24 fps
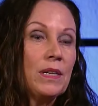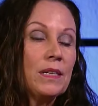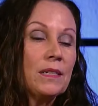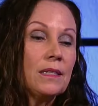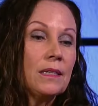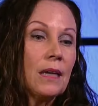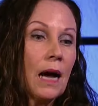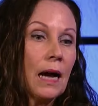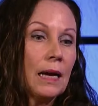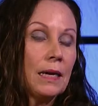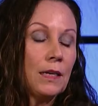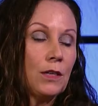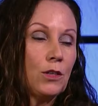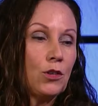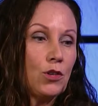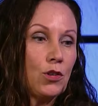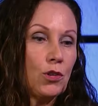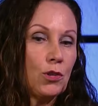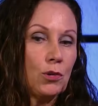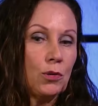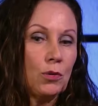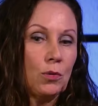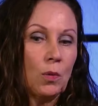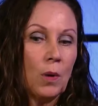decided
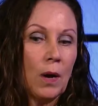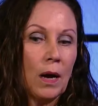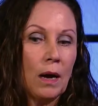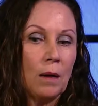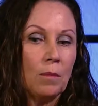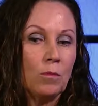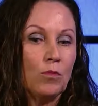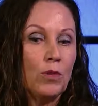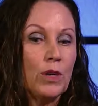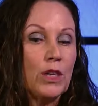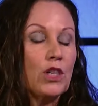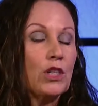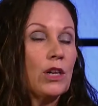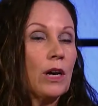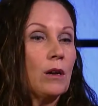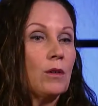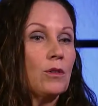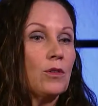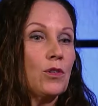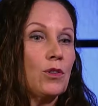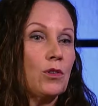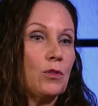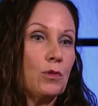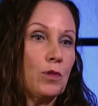to um, reach
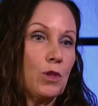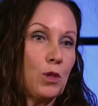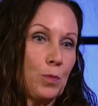out to the